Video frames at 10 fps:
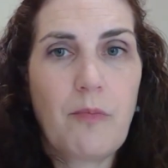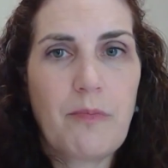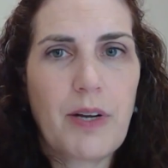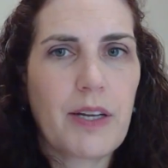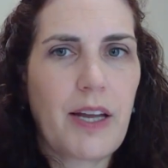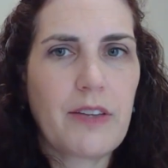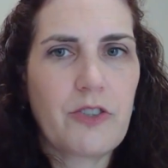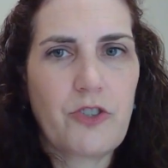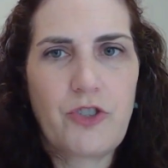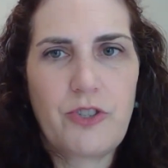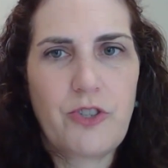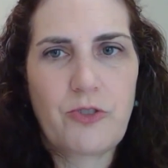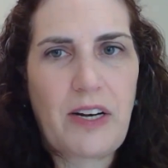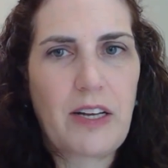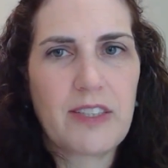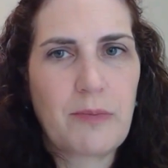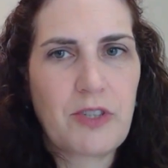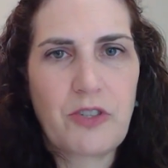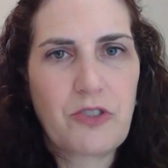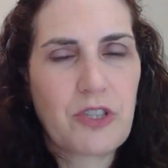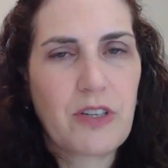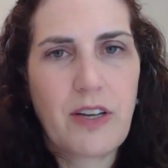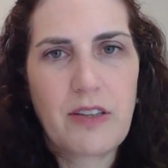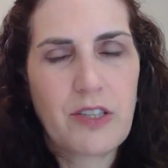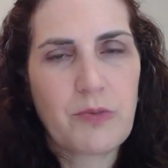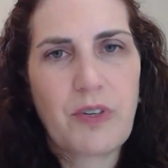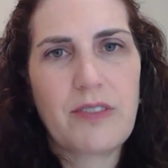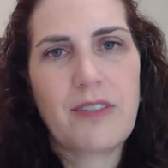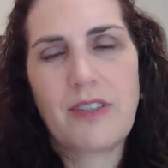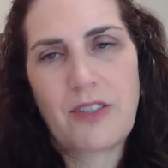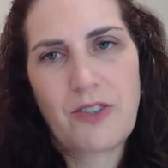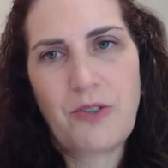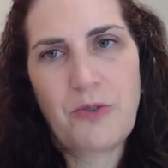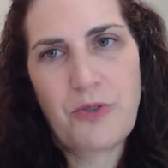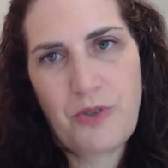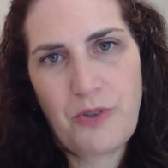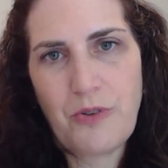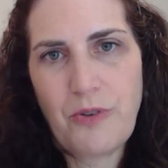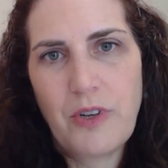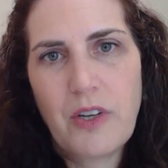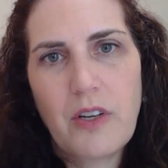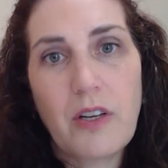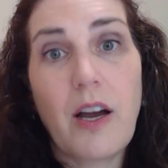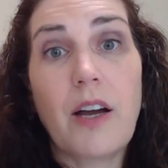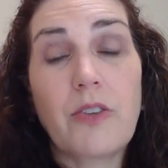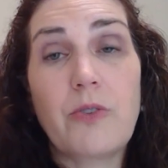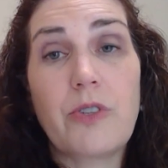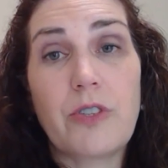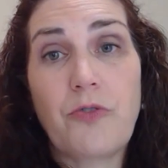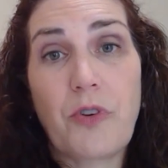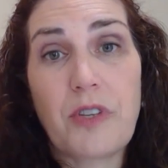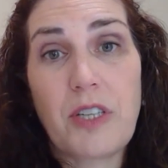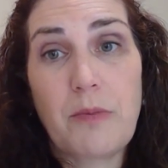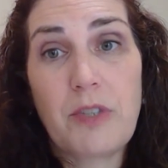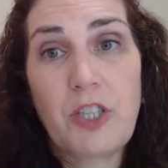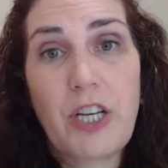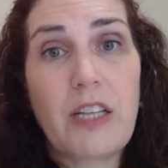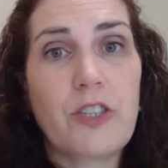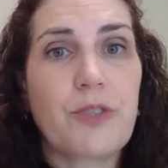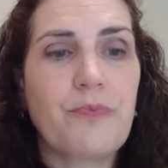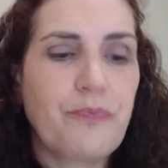But again, this is just a straight out substitution, and this was an excuse to use this for the DMC challenge.